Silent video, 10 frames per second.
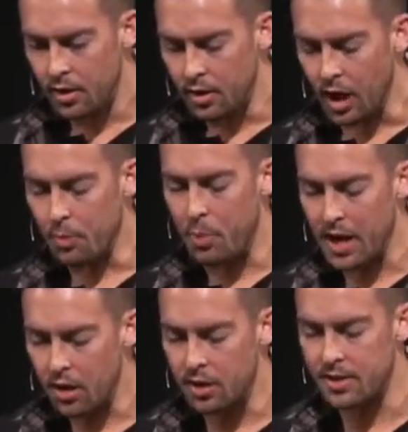God
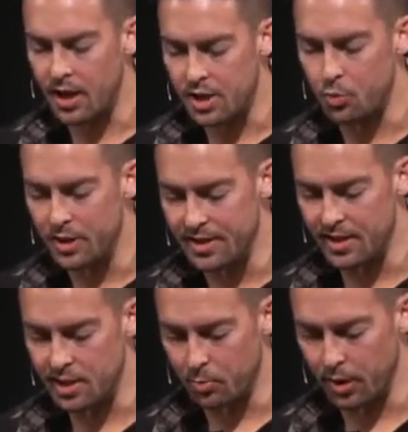parents us with
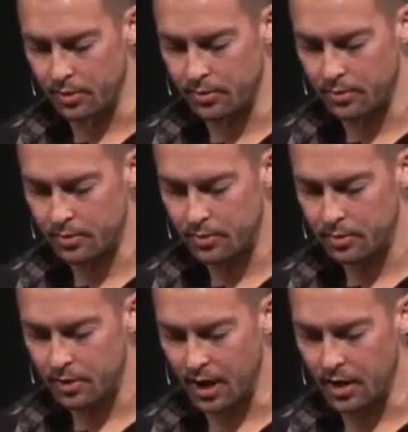discipline.
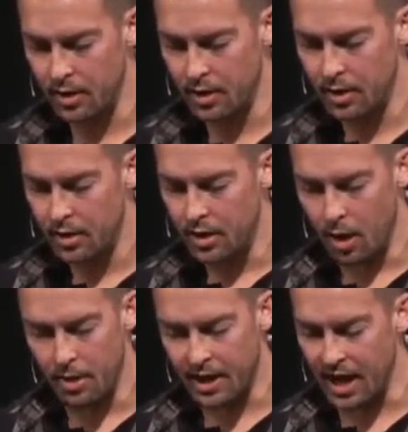Okay? Now
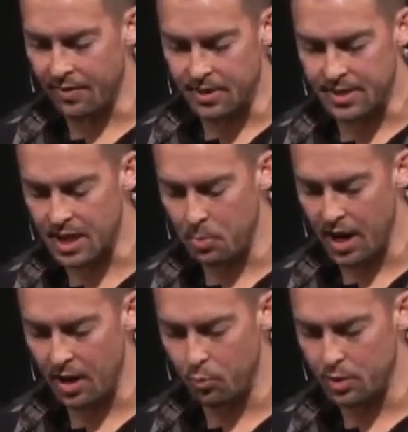I'm gonna kind of have to skip
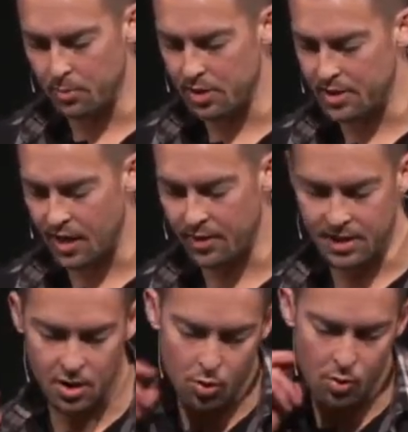ahead with some of this stuff because
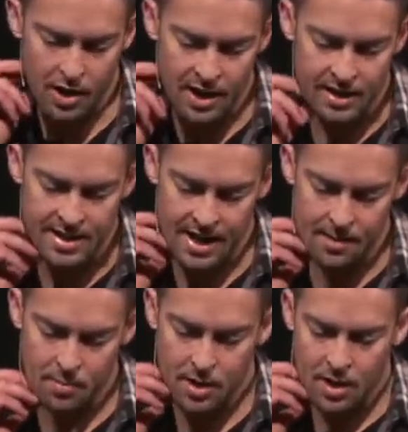I know we're running out of
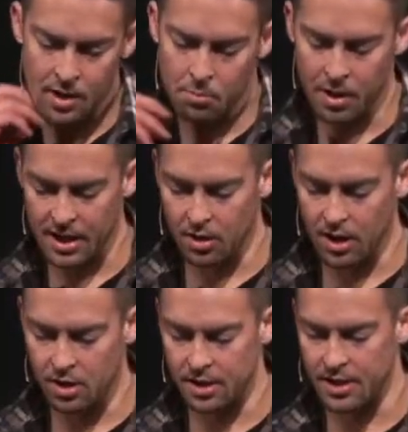time. But here,
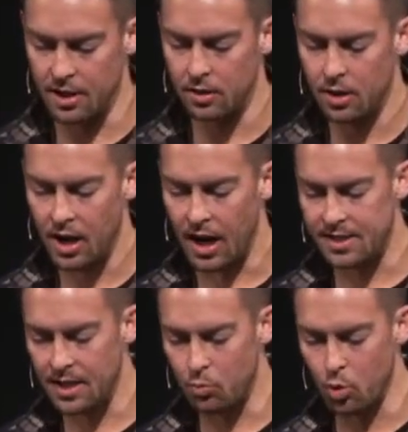here's the thing. I
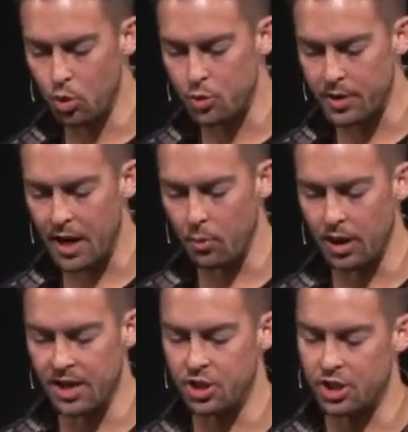said rules without
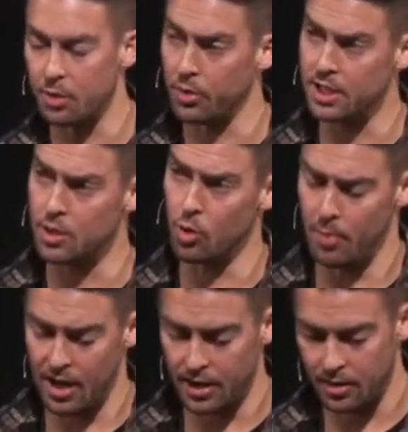relationship lead to
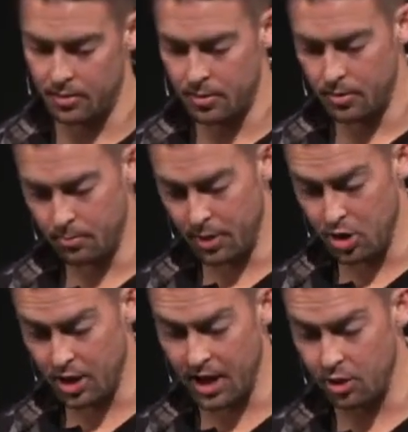rebellion, but
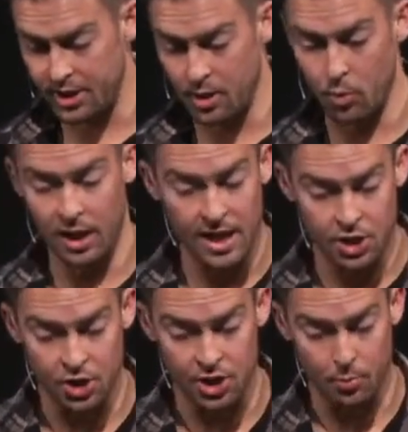you gotta understand that
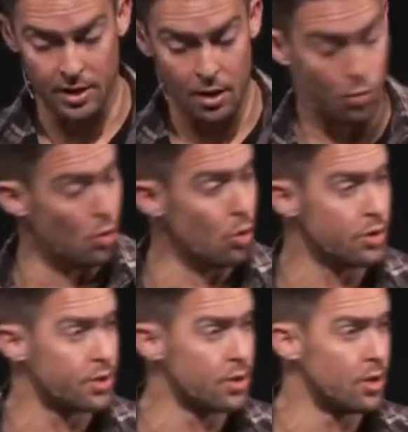relationship without
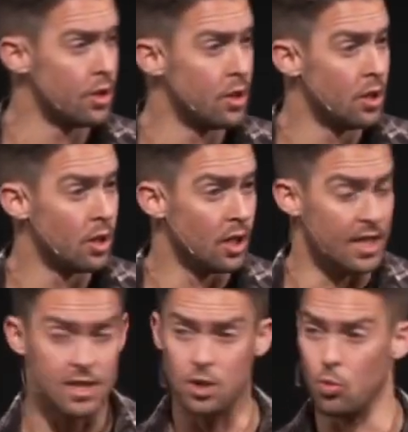rules
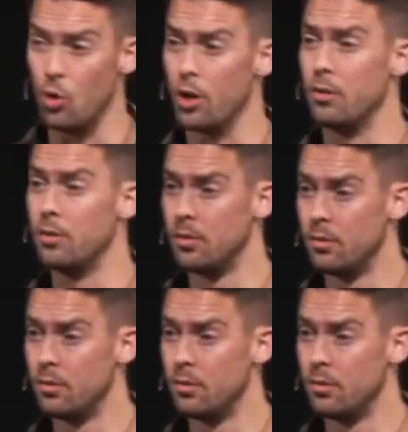leads to ruin.